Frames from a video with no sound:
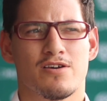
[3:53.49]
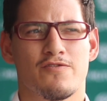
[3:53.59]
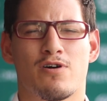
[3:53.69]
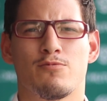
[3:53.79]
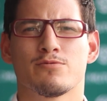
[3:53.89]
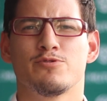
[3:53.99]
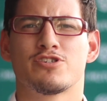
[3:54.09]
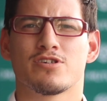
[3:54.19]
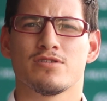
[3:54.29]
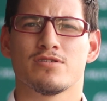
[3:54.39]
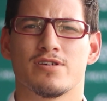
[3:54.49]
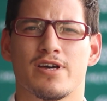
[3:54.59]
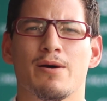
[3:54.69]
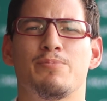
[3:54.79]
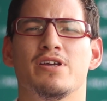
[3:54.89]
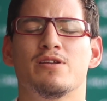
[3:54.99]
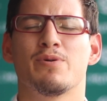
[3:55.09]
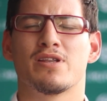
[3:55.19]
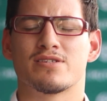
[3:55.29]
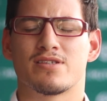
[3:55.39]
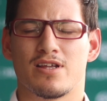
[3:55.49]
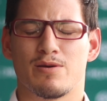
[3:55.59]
From Old Mutual, Happy Independence Day,